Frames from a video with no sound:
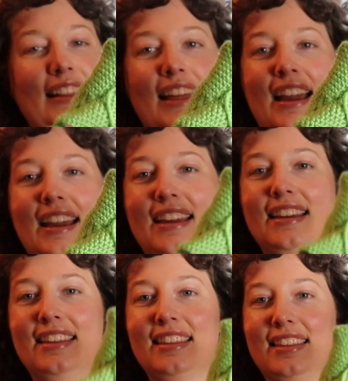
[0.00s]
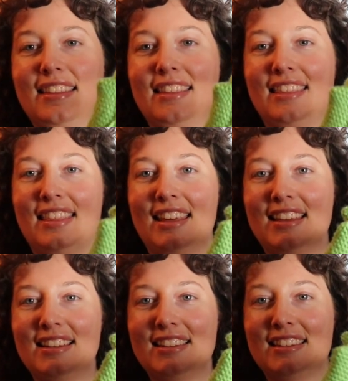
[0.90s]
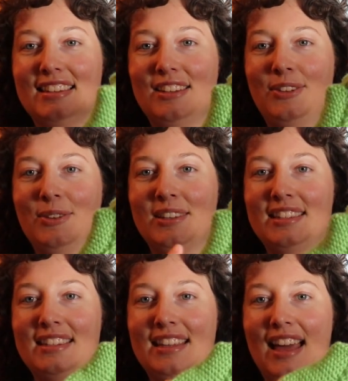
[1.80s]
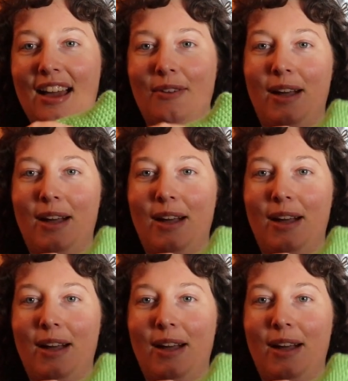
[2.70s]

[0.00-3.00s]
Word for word: of like this, if you can see that,